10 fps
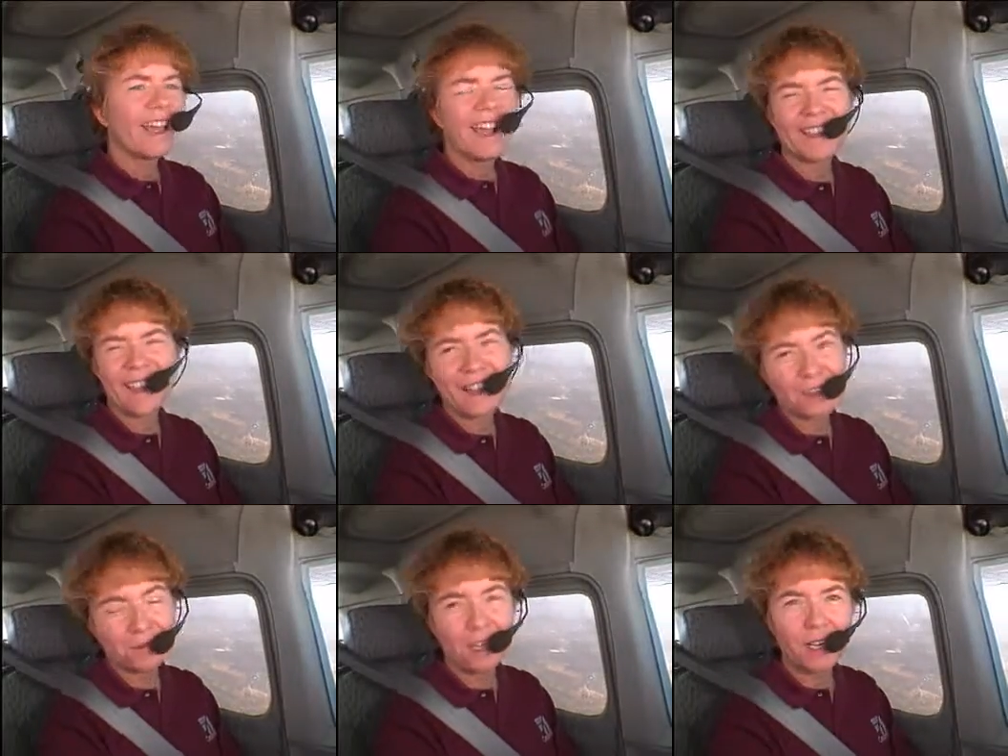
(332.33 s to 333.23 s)
And that's
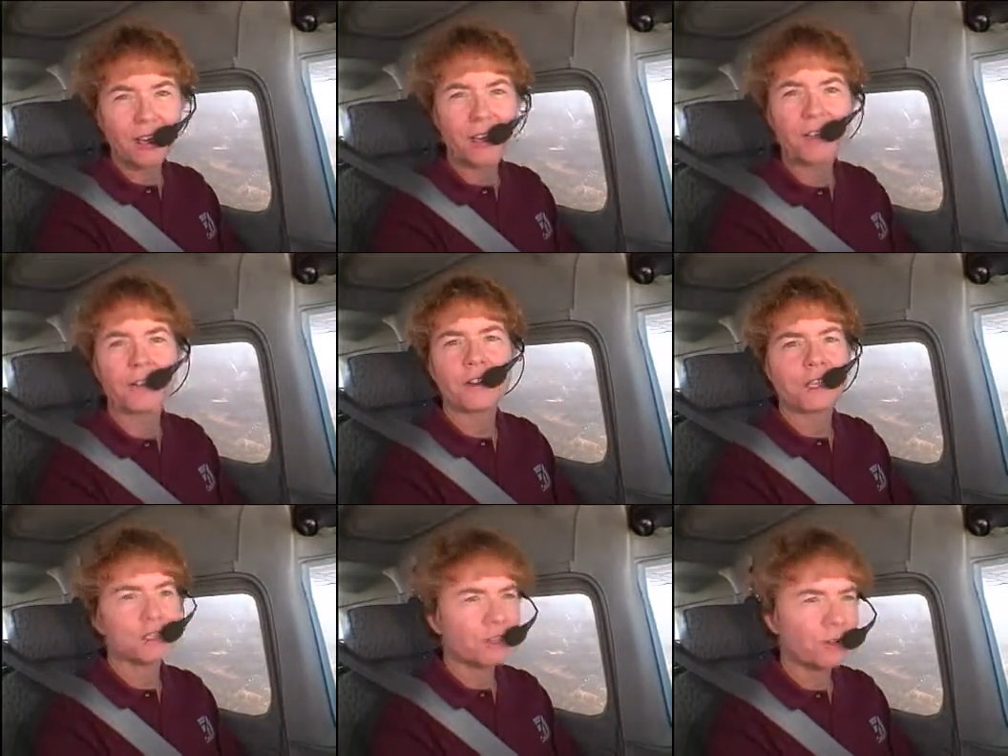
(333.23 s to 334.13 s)
really all there
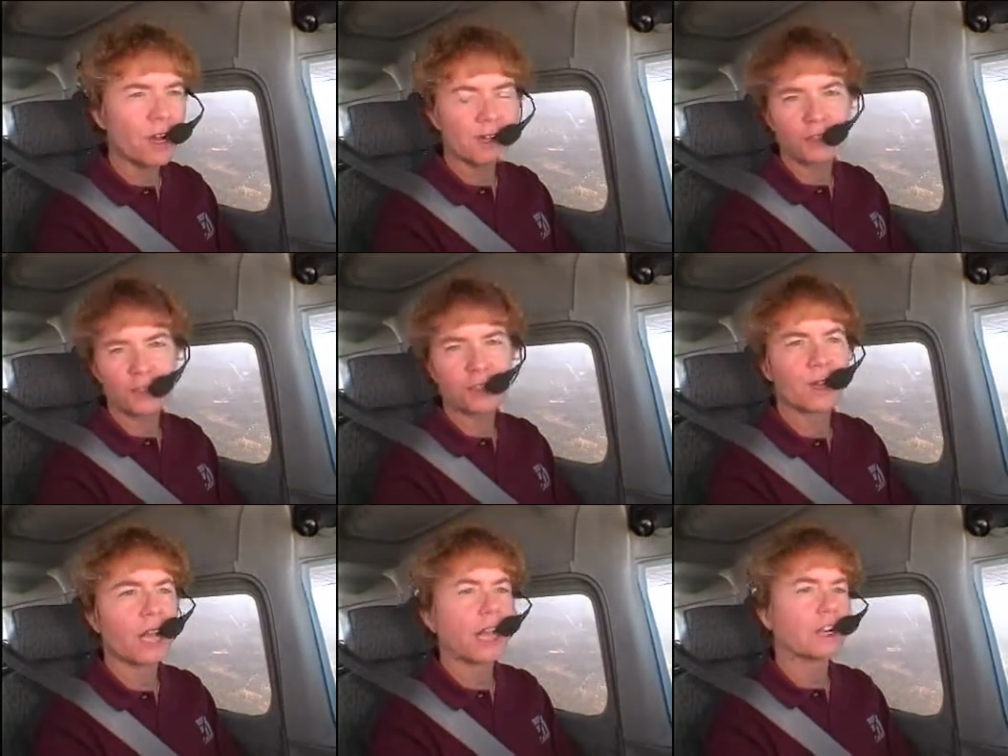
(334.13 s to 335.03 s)
is to unusual
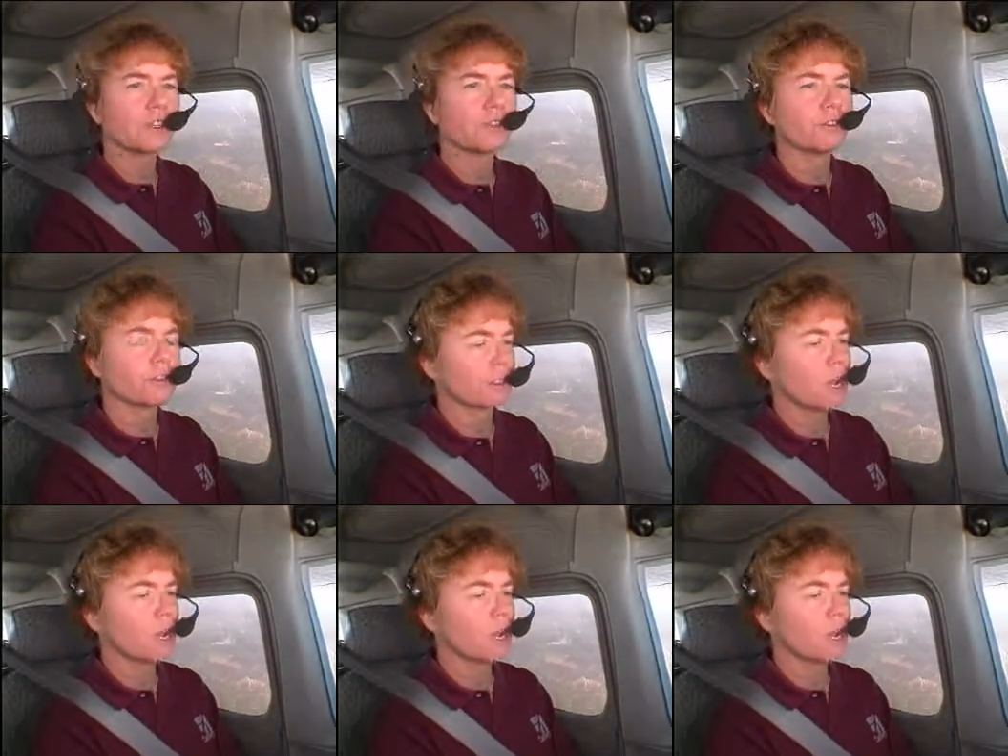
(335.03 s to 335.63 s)
attitudes.